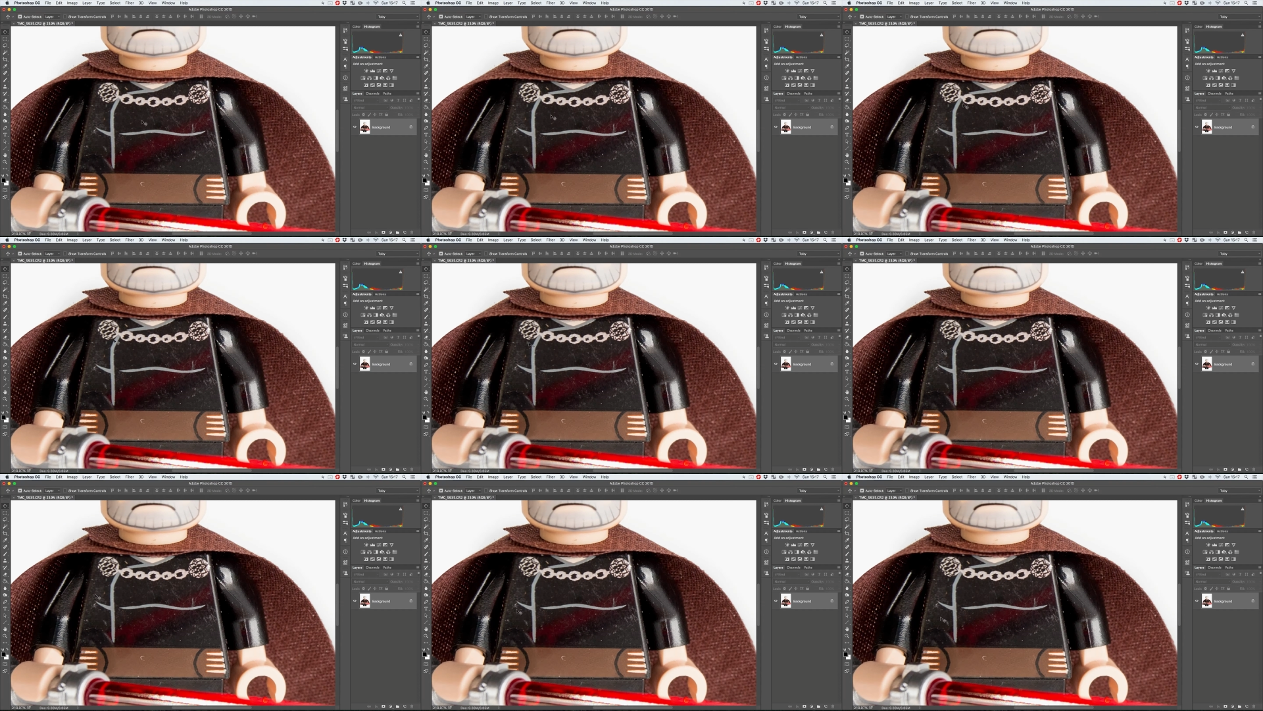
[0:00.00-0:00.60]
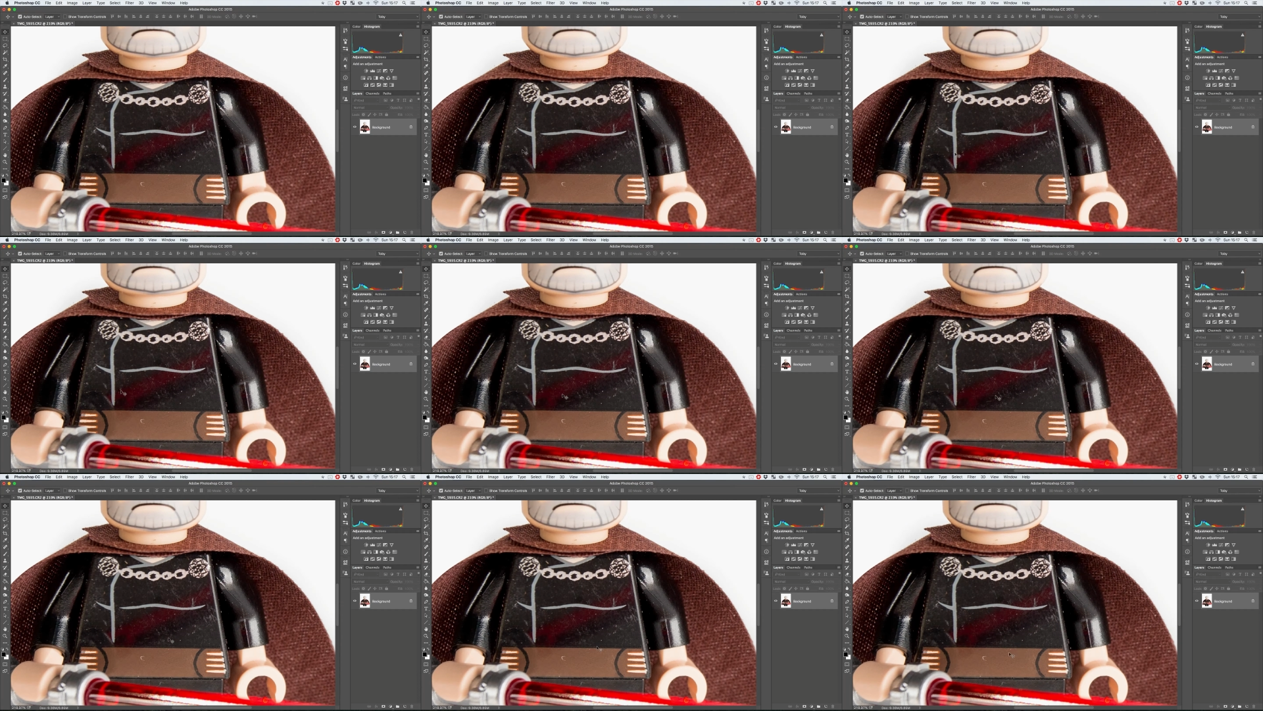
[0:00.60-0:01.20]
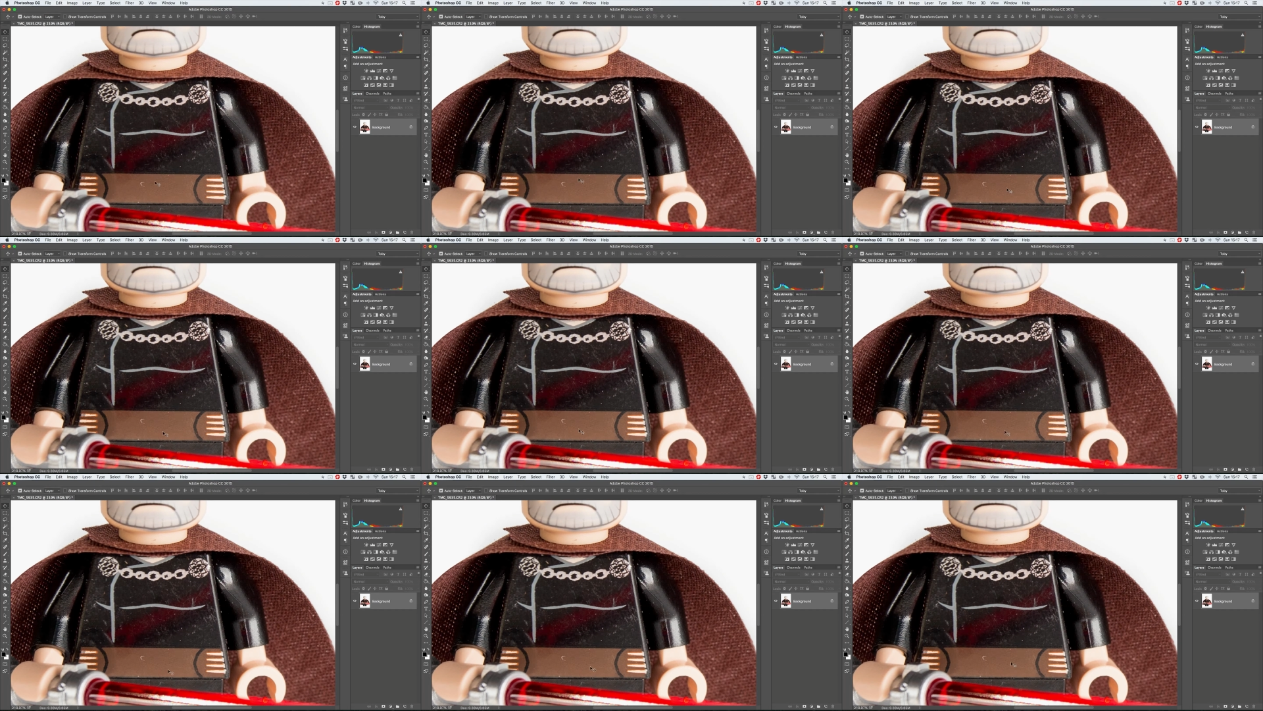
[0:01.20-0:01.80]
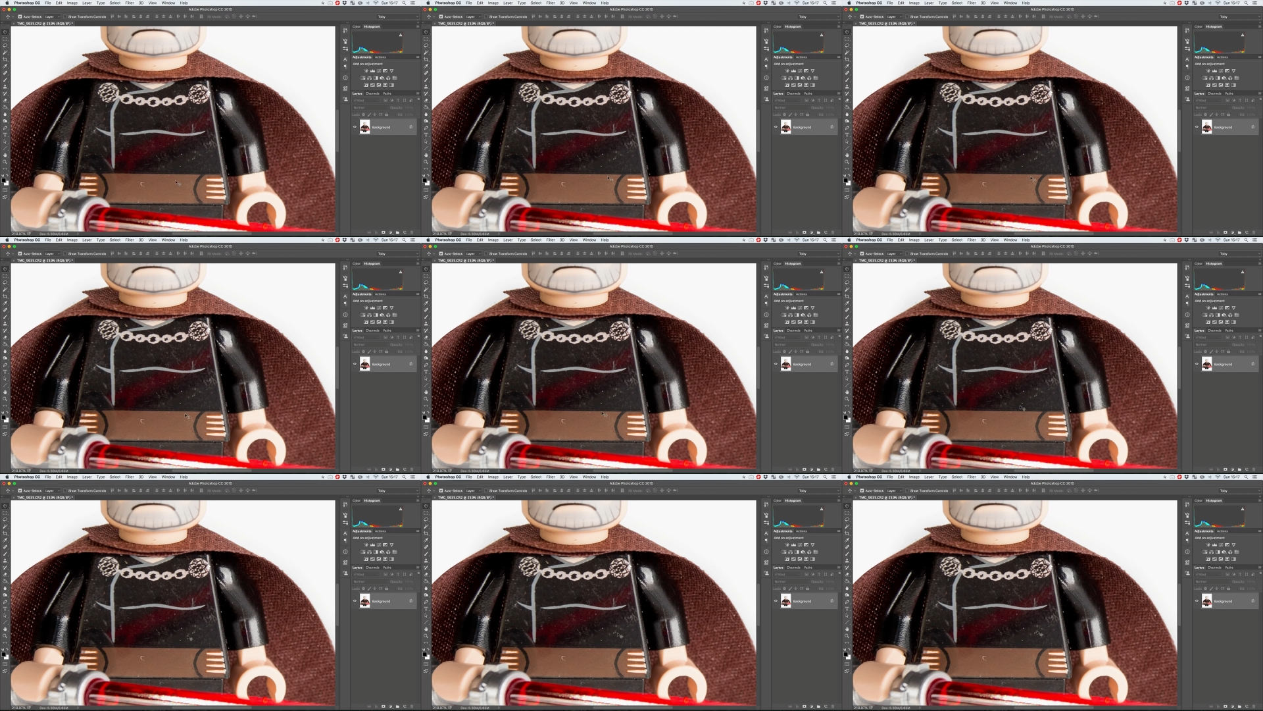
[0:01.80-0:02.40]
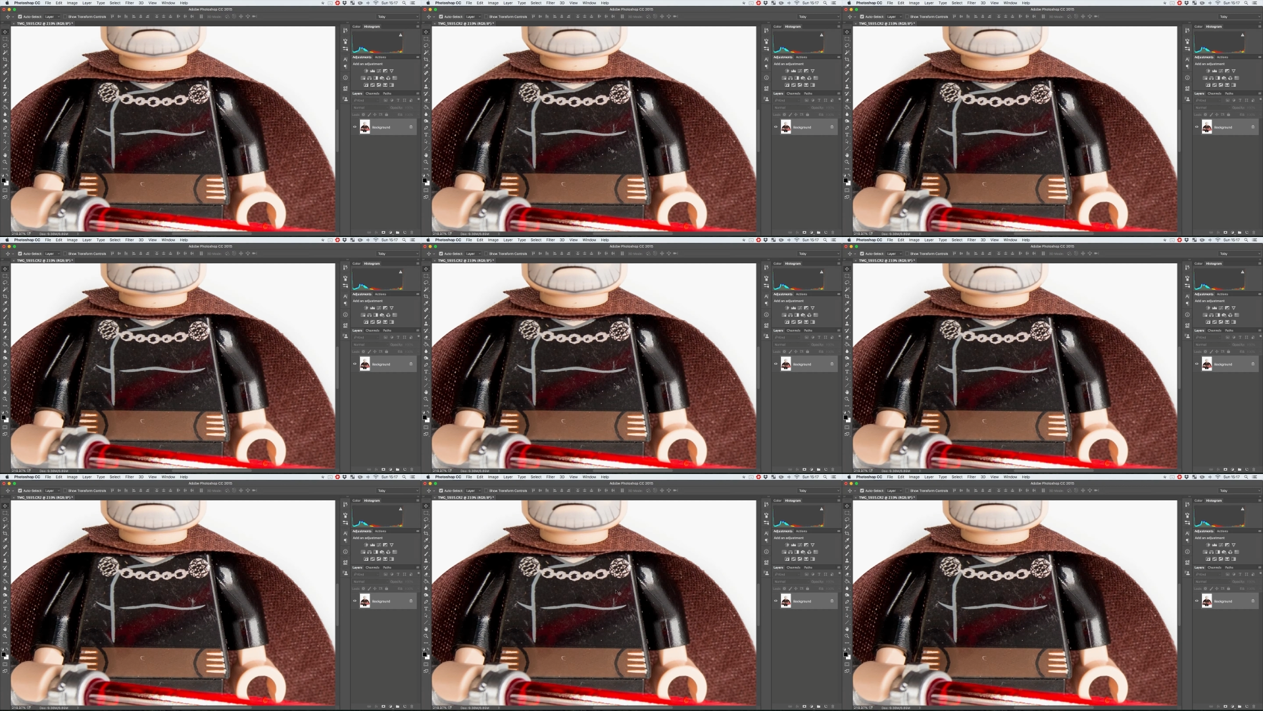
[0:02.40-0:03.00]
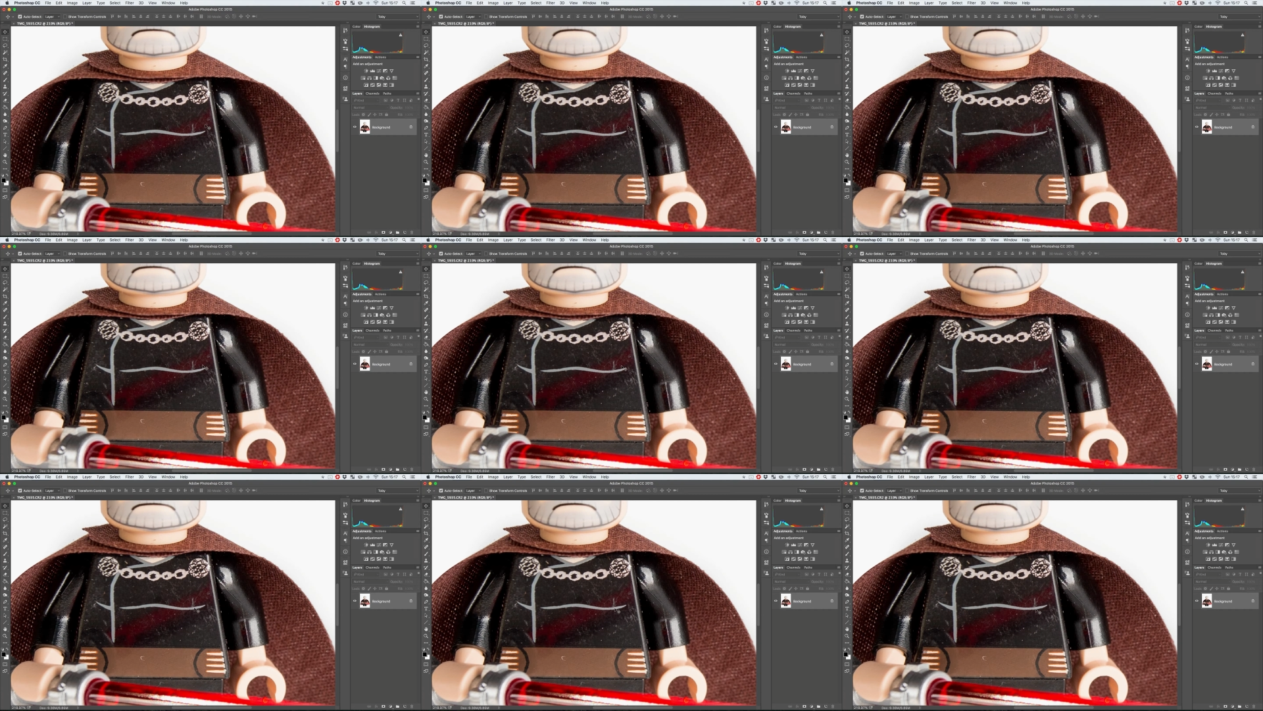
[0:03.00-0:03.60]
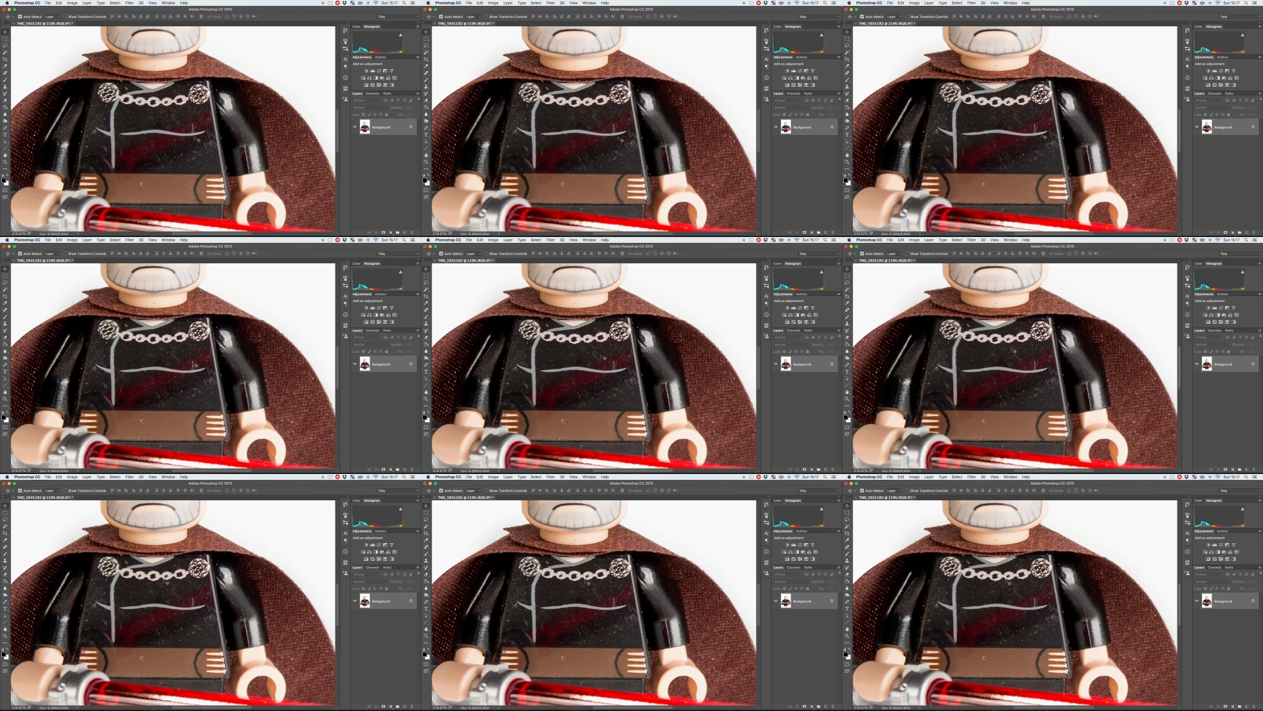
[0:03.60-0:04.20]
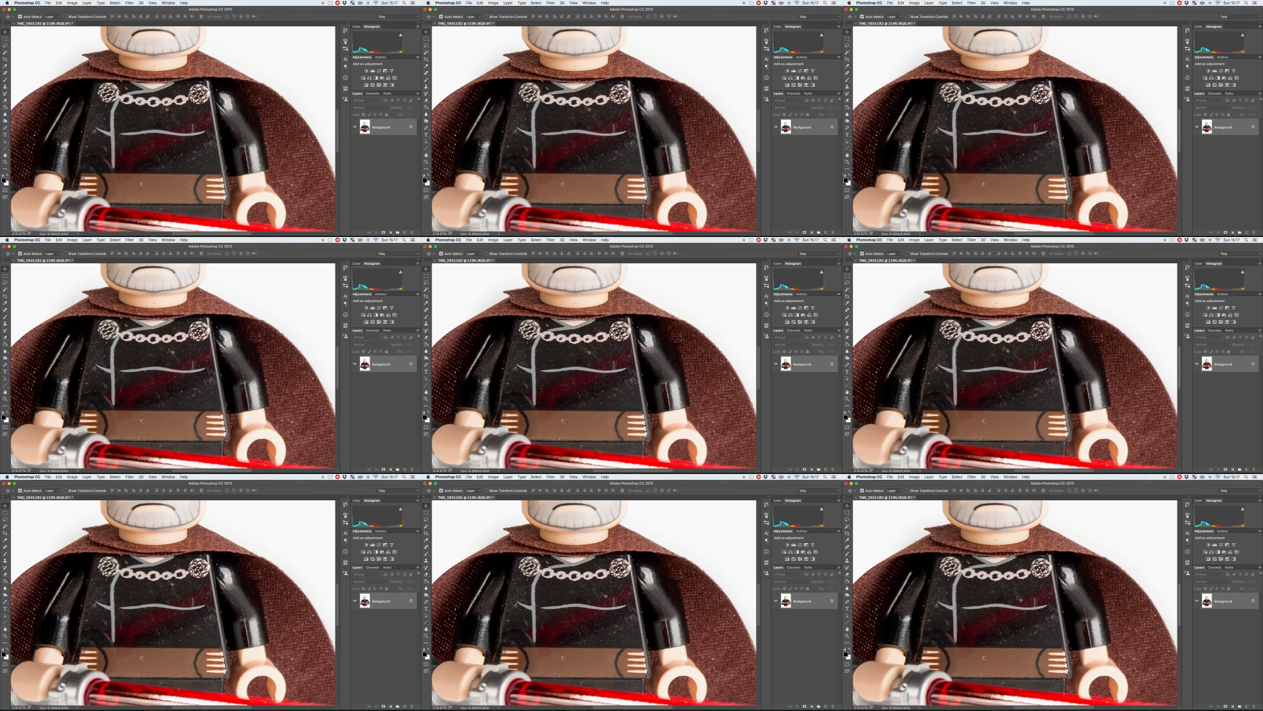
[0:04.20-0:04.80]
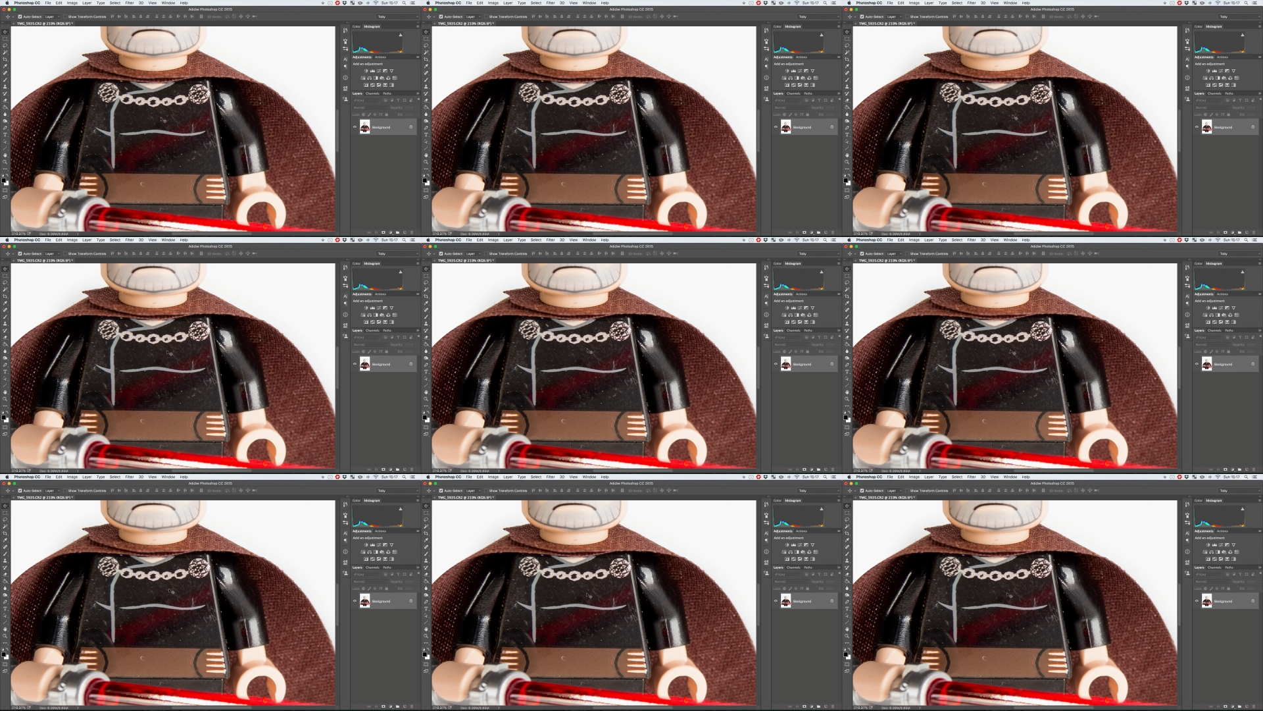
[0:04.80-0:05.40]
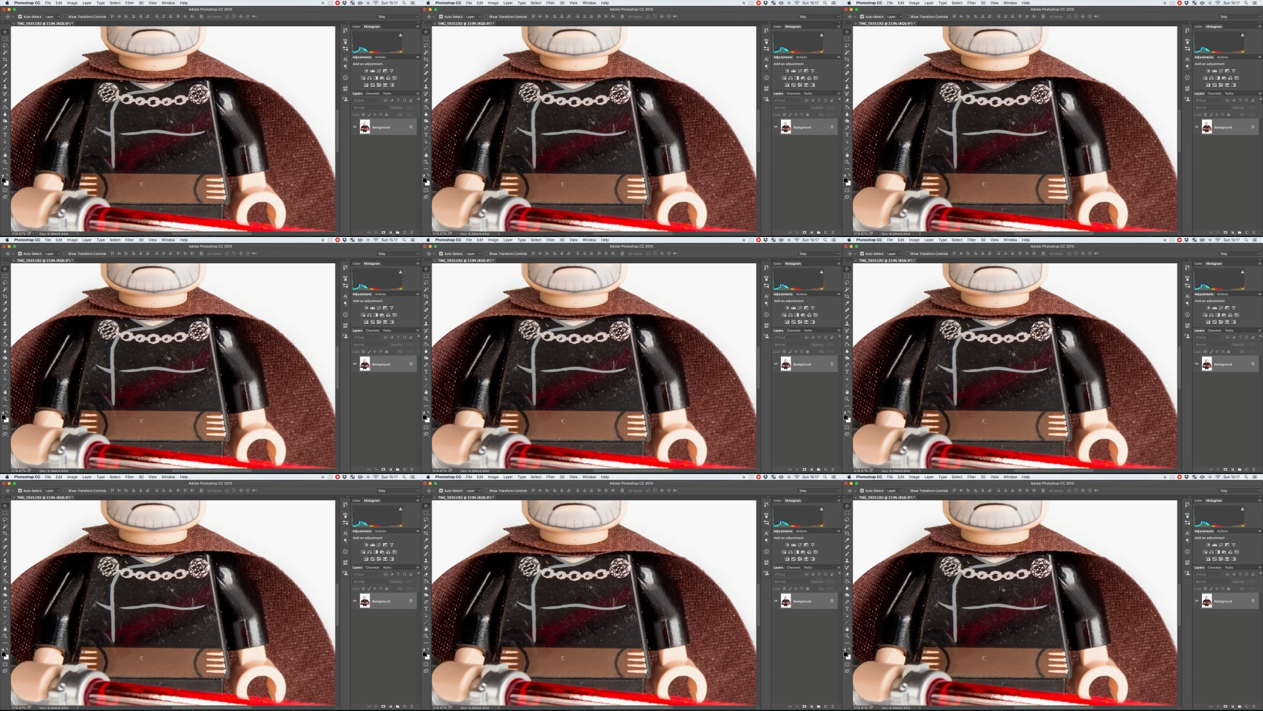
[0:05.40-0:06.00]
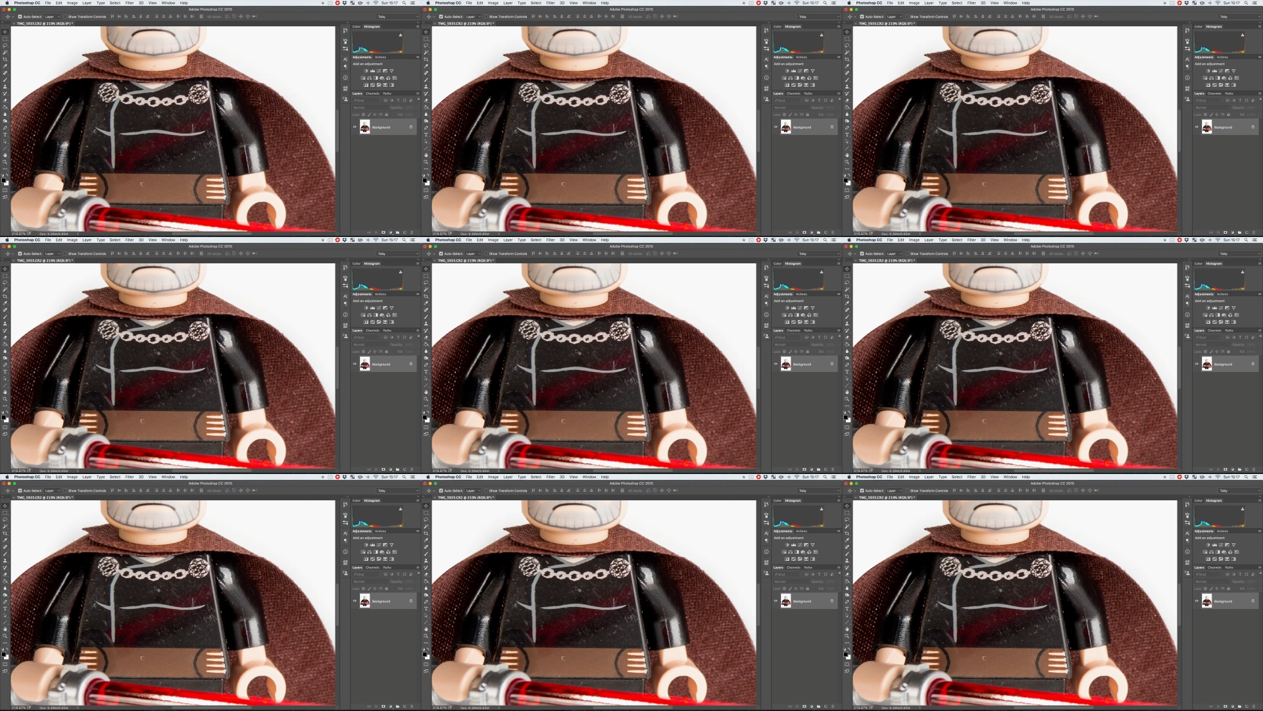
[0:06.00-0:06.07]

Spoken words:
Nobody's mouth can be seen.